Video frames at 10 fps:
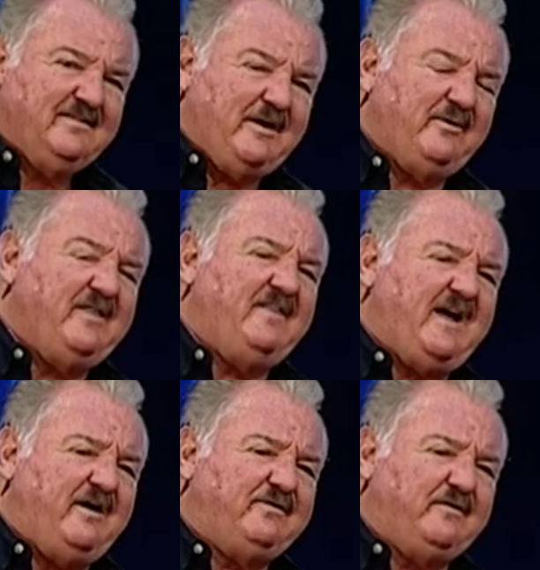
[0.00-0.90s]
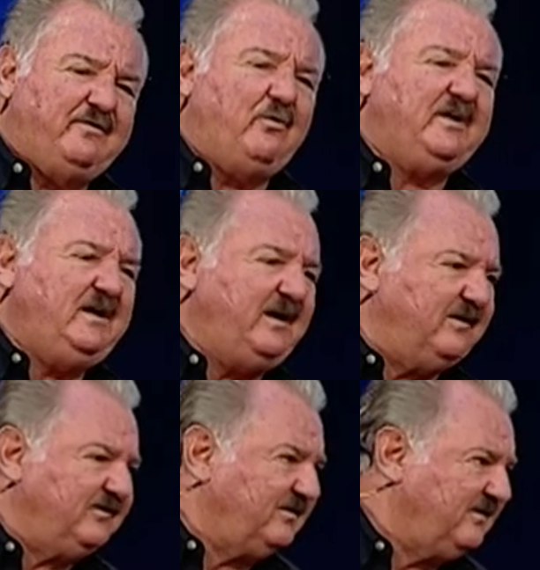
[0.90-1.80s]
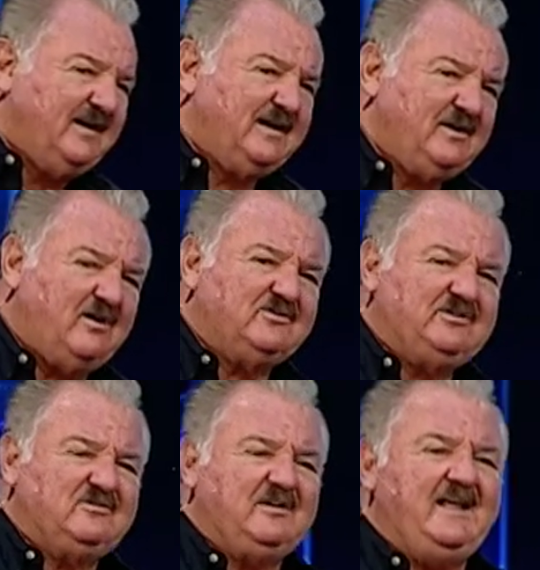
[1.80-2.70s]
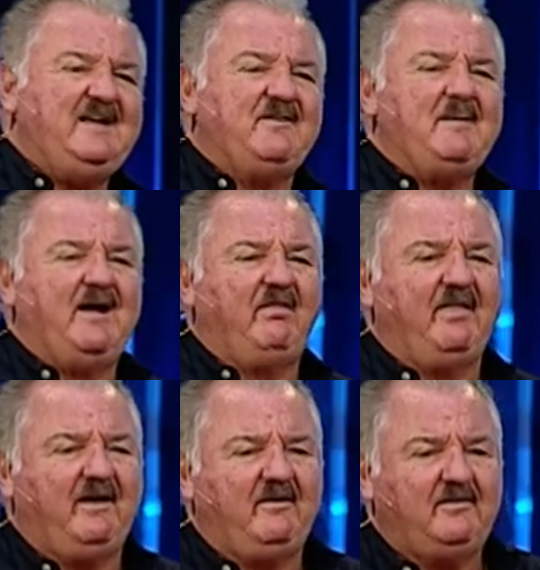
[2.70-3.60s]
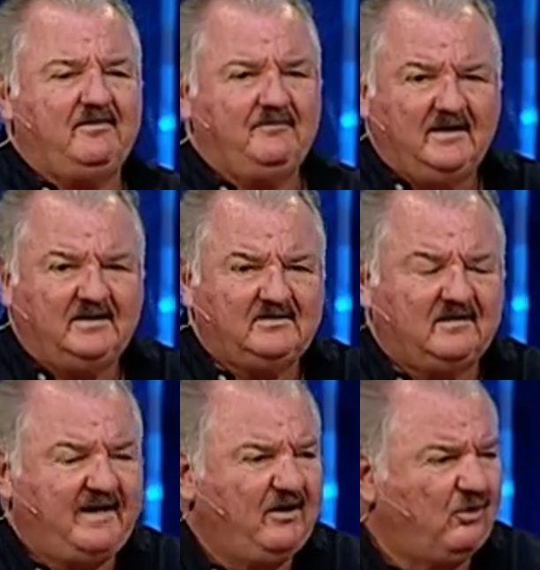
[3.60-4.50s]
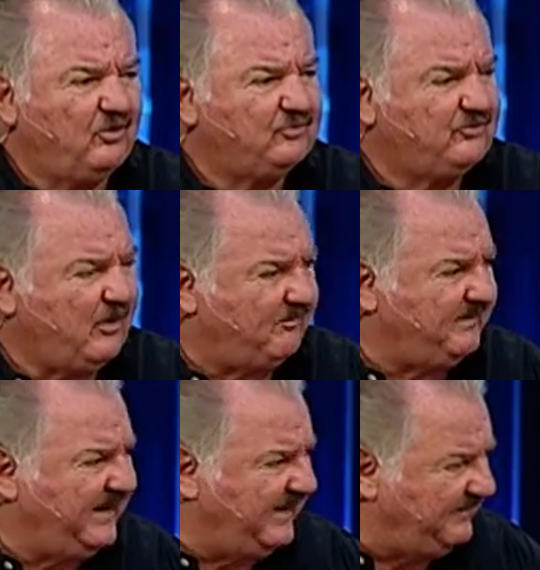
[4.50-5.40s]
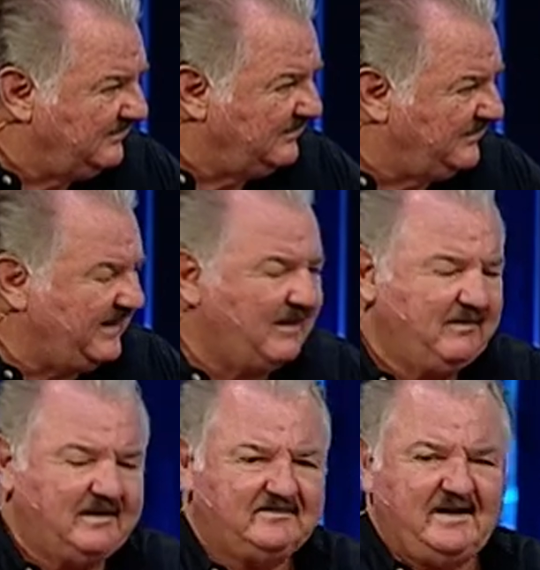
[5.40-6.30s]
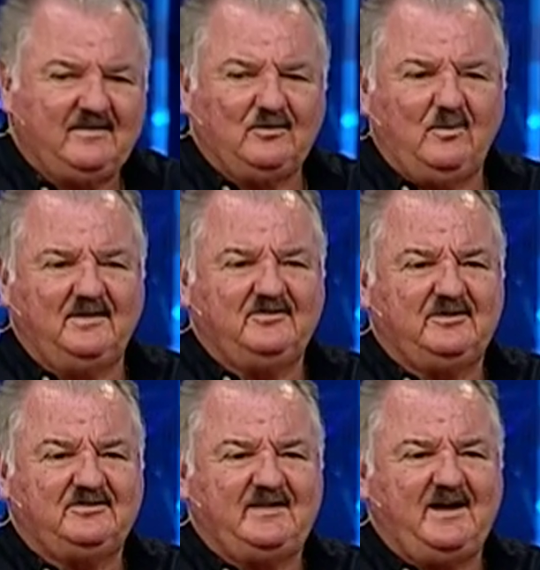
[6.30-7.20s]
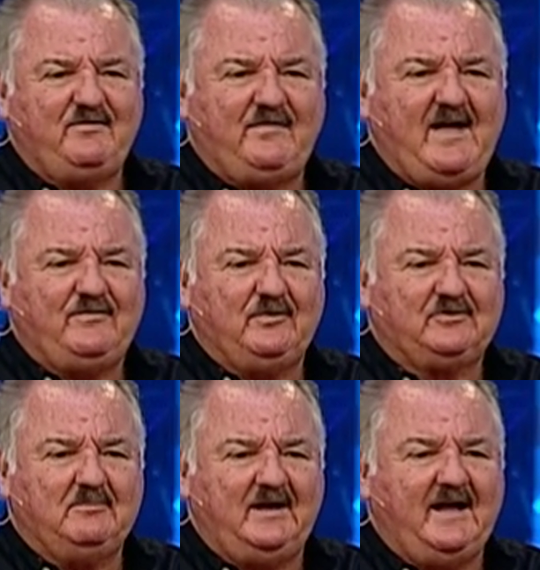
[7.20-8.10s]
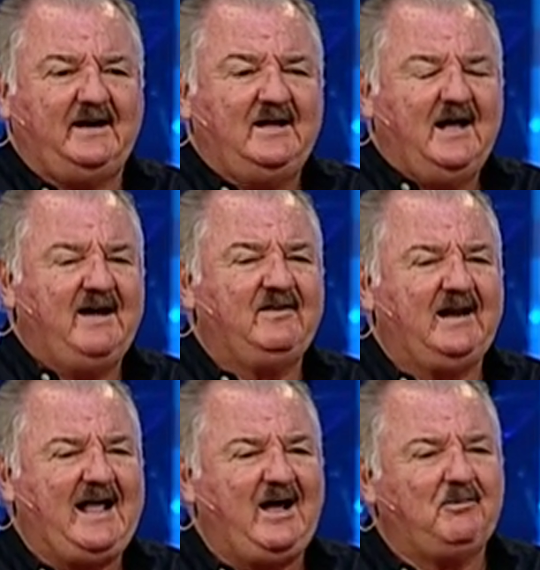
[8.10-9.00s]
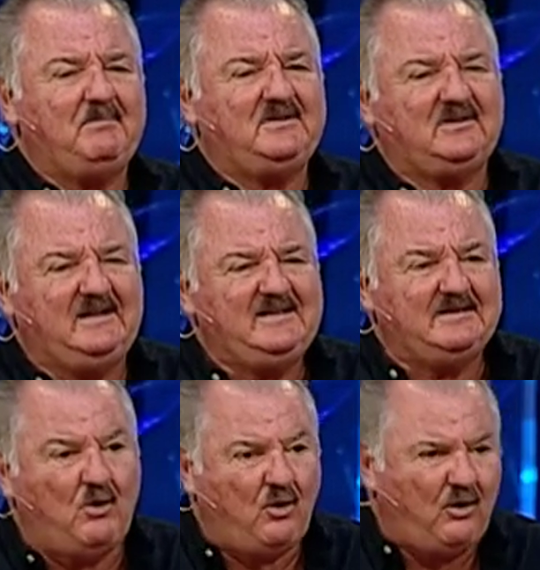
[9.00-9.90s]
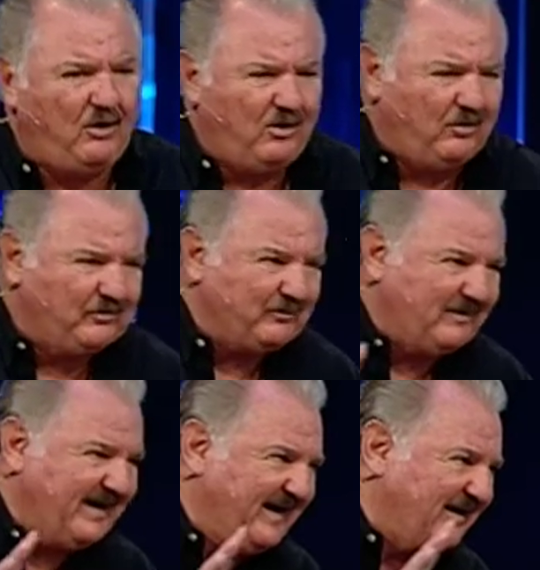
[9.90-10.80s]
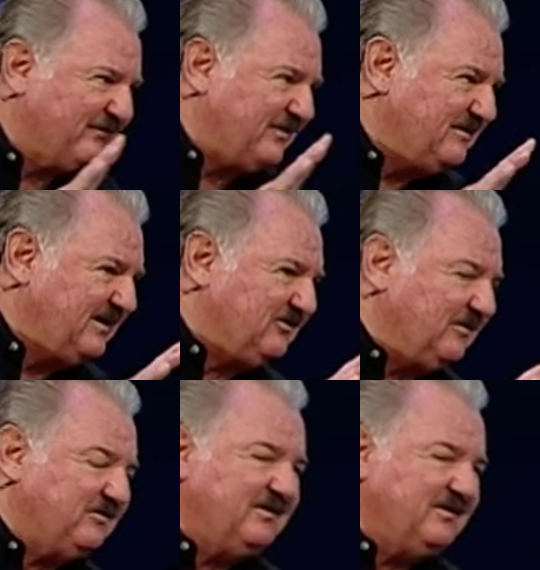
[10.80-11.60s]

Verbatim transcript: They were in there for 40 years. And God says, Leave them out there until they all drop dead. Then I'm going to take the ones that stayed faithful to me and have allowed me to lead them all the way out from Egypt,